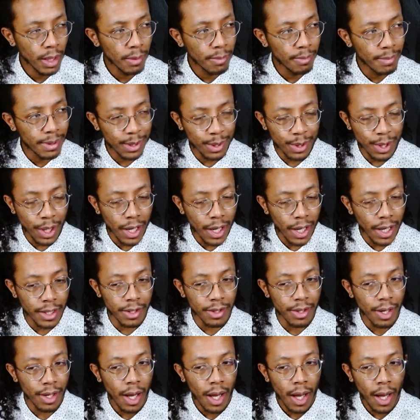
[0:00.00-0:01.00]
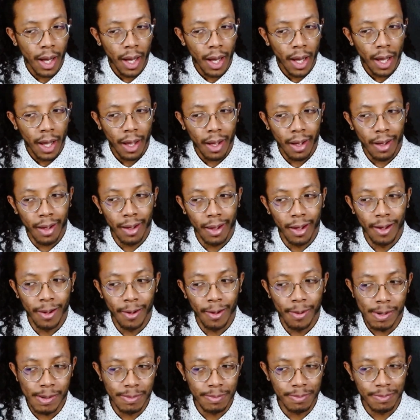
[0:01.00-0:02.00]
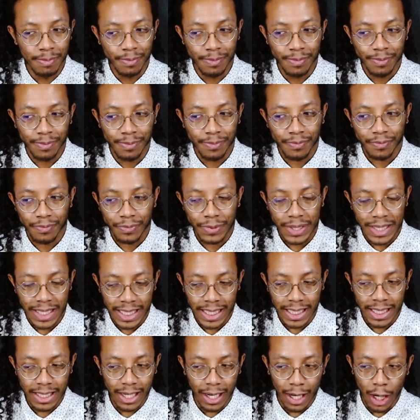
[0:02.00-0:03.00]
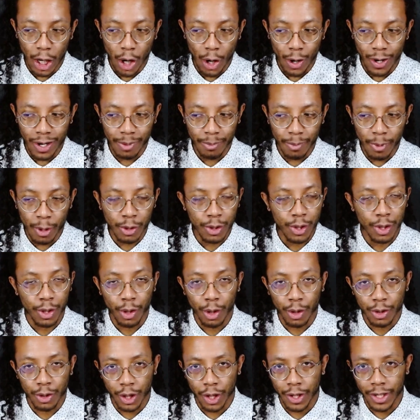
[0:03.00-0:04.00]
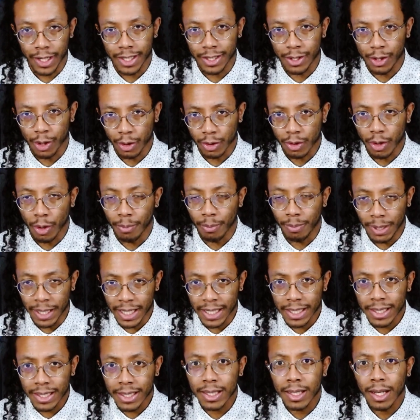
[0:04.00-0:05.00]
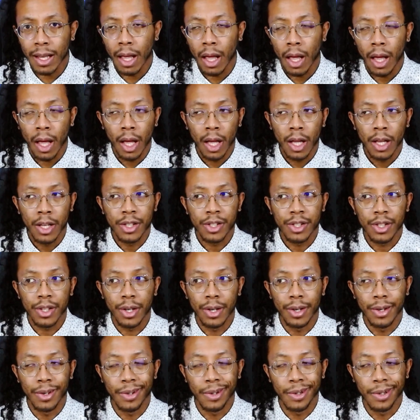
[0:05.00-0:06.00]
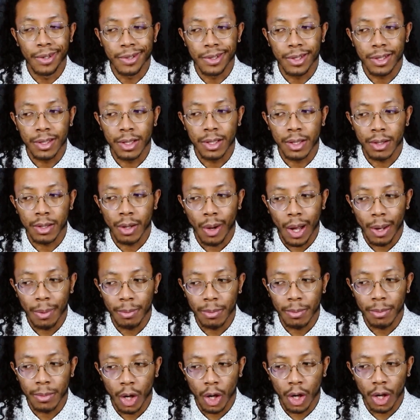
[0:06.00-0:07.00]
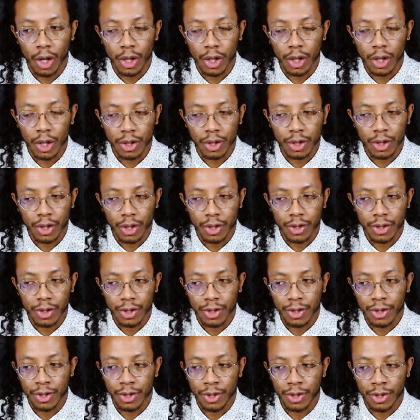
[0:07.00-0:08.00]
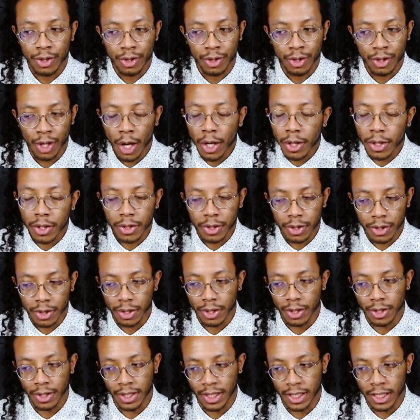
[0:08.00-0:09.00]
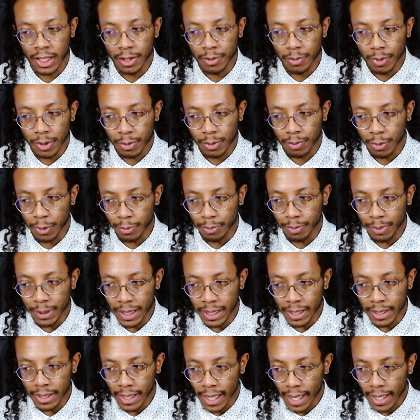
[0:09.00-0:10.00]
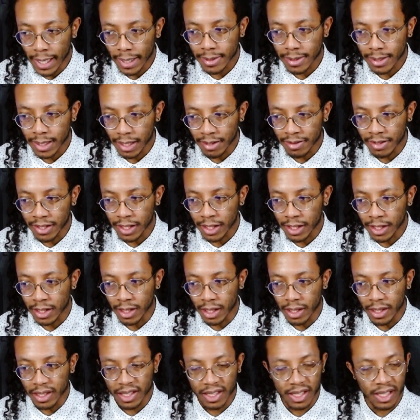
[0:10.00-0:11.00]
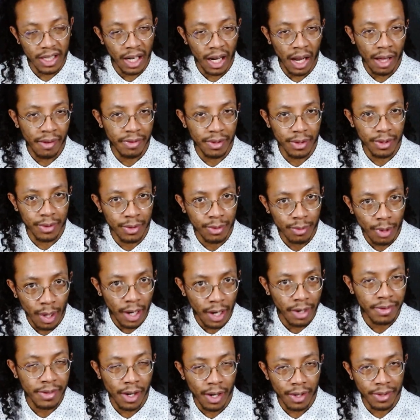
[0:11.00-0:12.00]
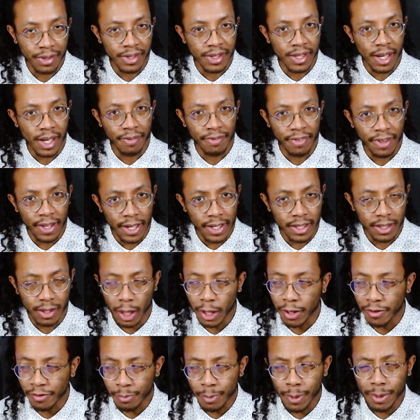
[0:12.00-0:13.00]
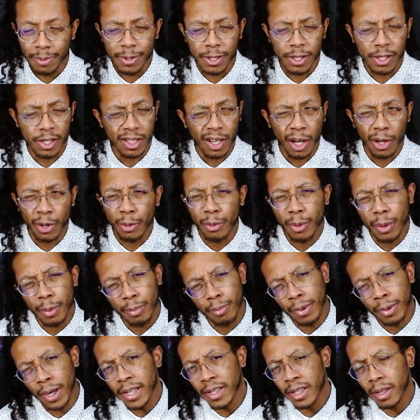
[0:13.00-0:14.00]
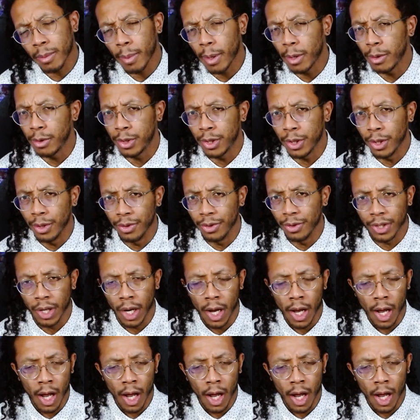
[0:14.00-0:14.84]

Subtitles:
Besides, her emotional journey is not complete, so I'm not certain to see what would be next, if she's going to still have the strive to understand things, or if maybe she's going to repress emotions,